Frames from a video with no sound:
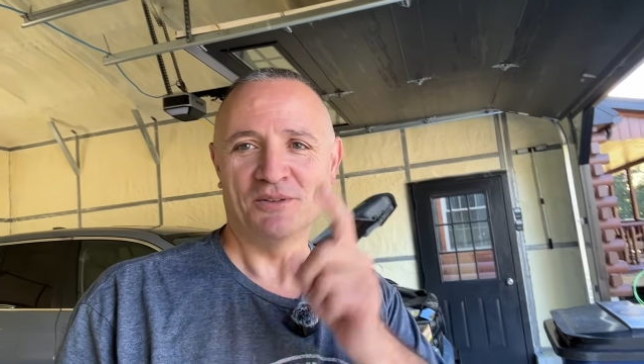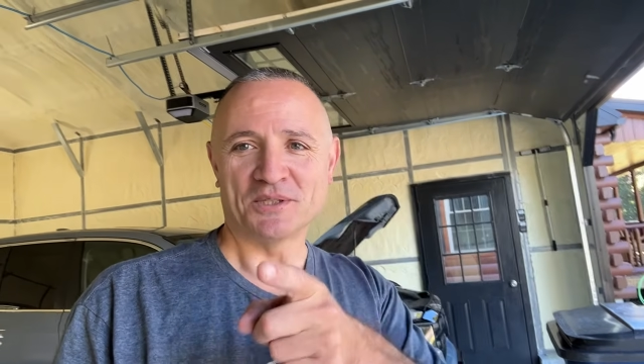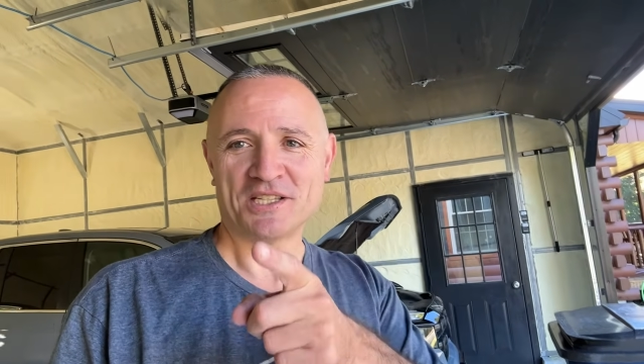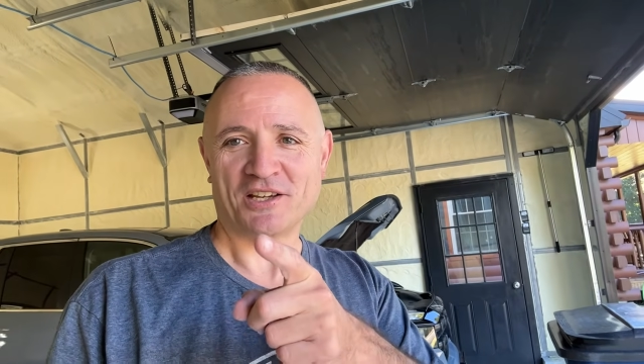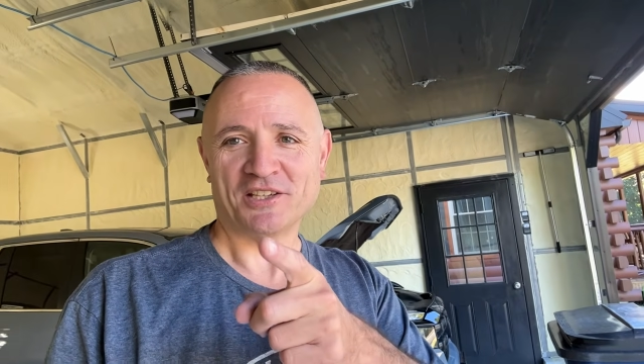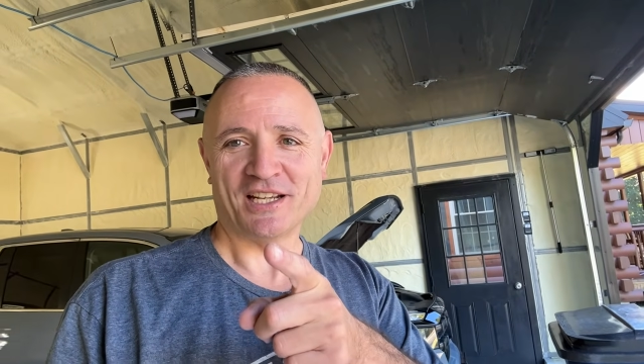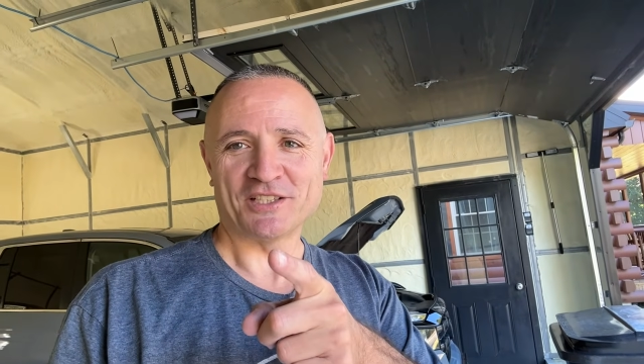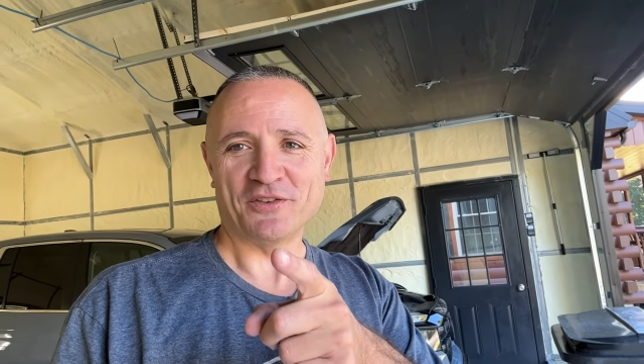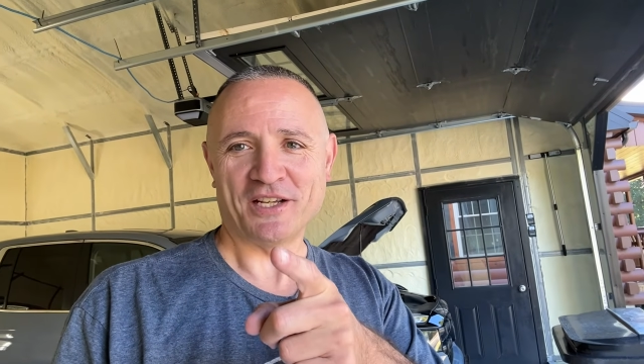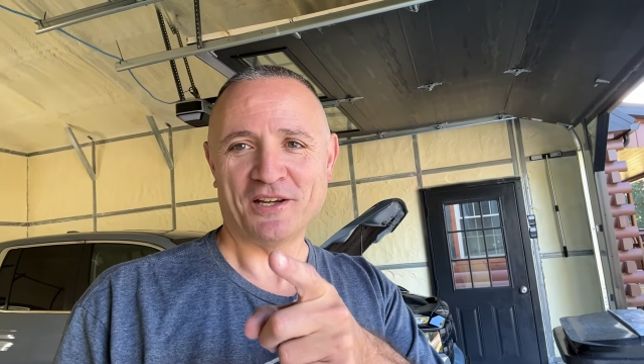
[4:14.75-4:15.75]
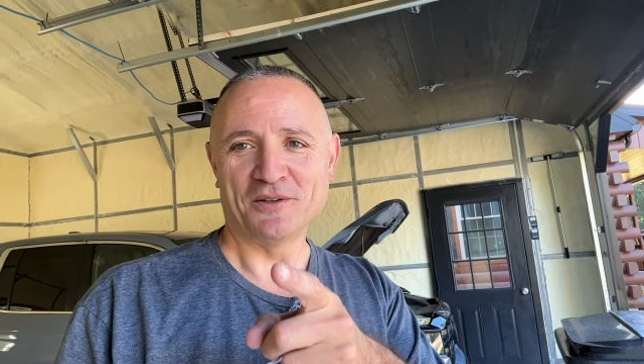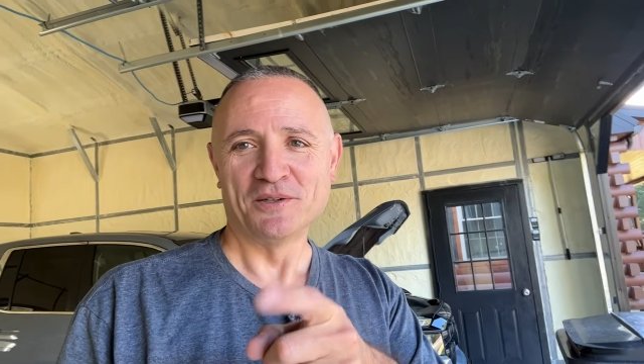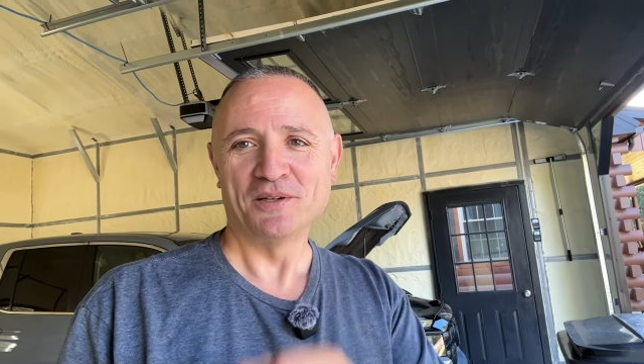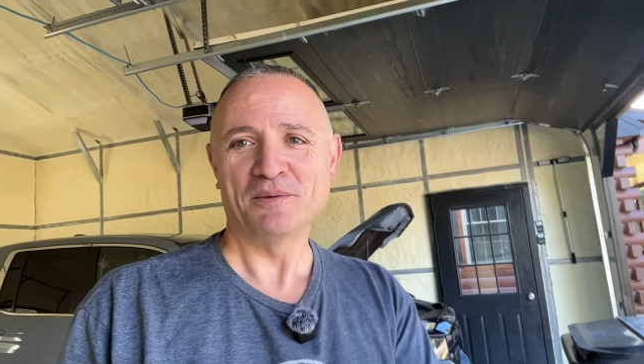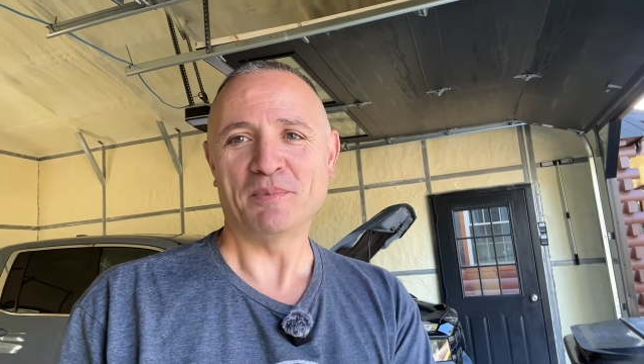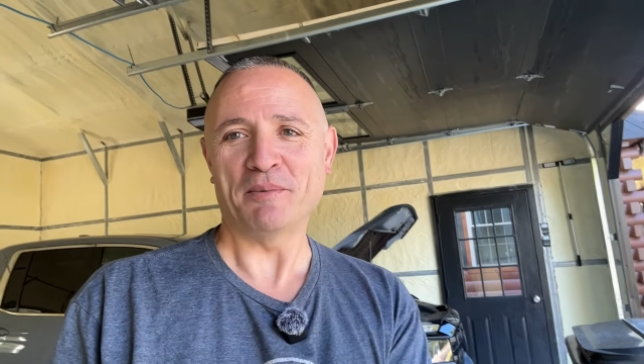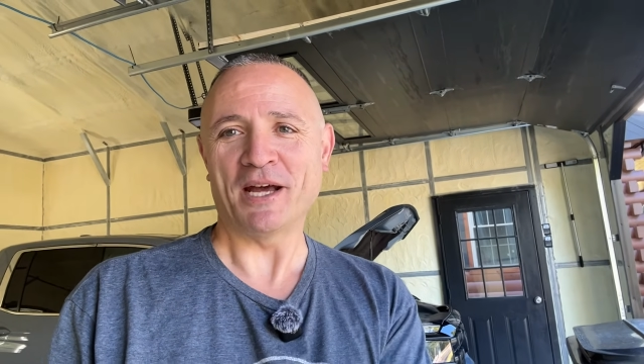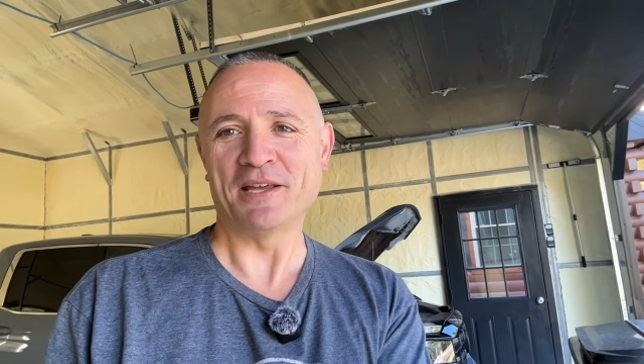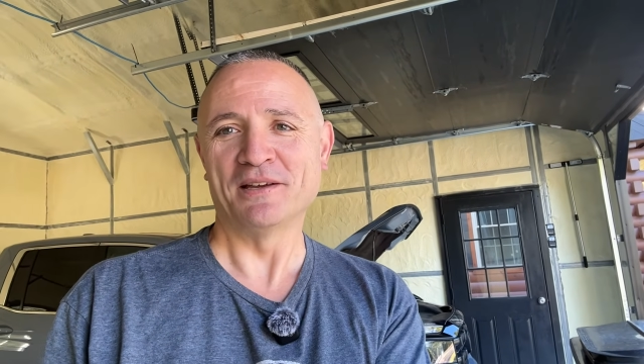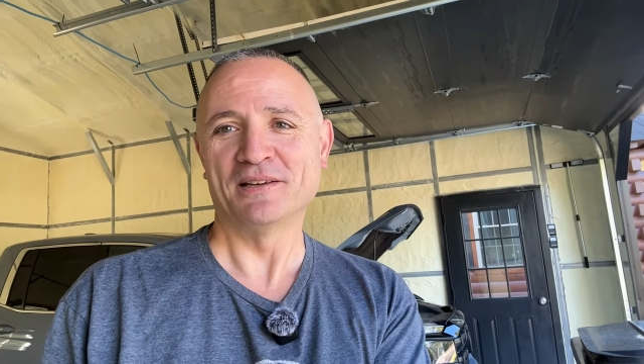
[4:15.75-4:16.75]
We'll see you on the next video.
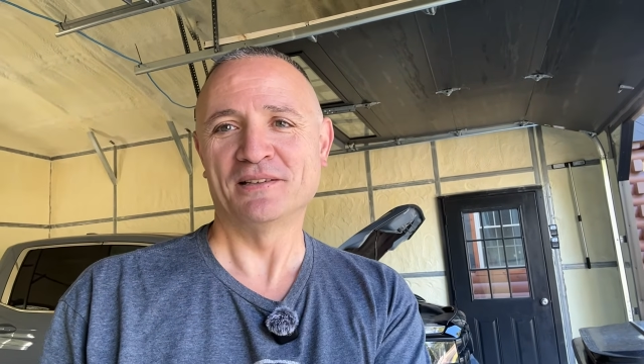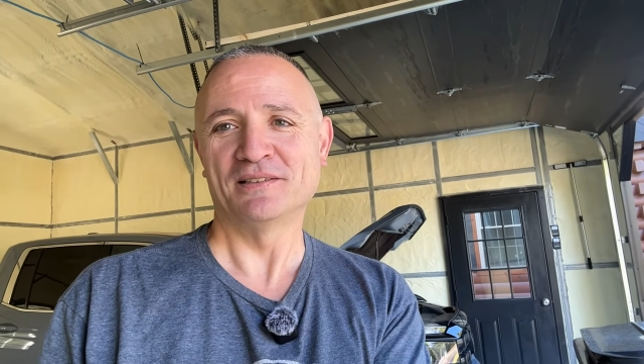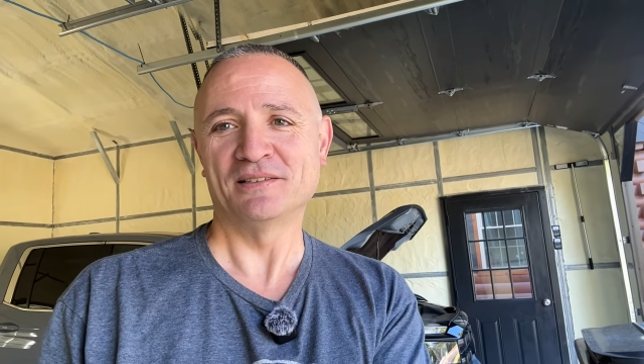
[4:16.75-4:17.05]
Bye-bye.